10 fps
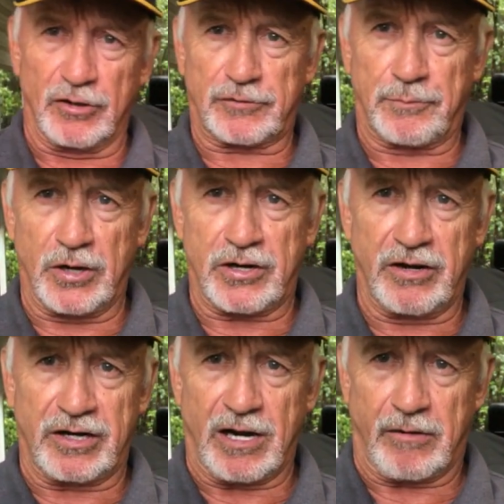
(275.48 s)
Looks pretty
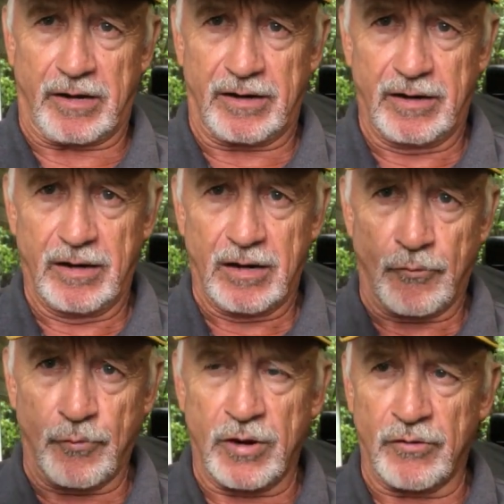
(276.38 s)
good, don't it?
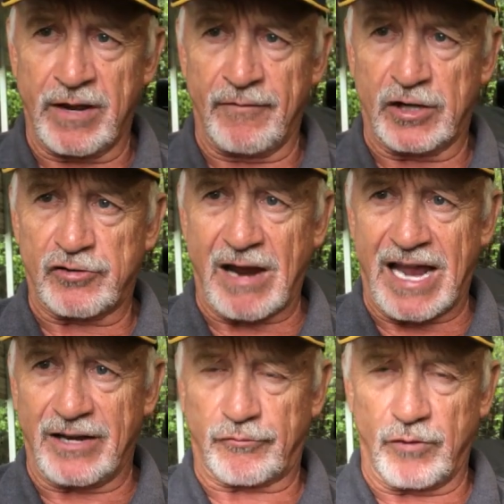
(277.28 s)
We're gonna give it a
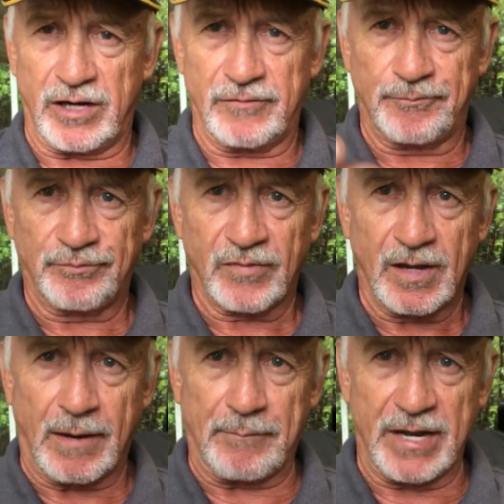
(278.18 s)
try this week.
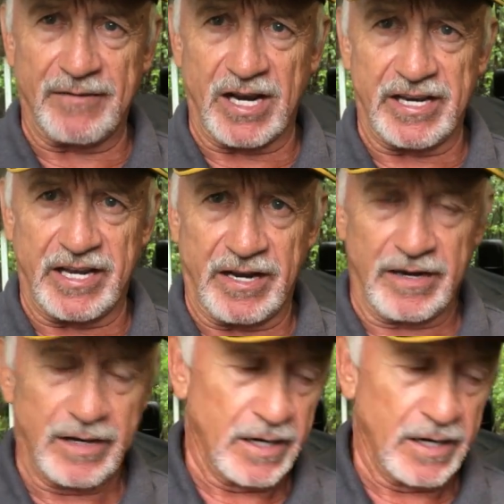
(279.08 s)
I believe they'll hit it.